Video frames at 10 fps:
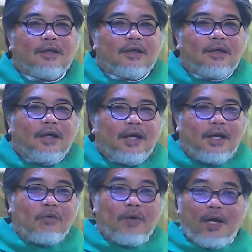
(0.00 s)
In a
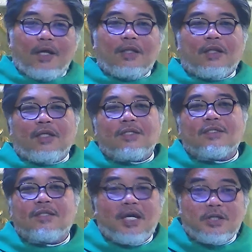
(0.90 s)
way, that is the
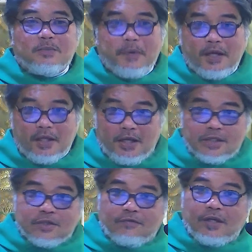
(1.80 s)
experience
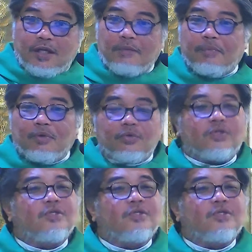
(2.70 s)
of the Hebrews.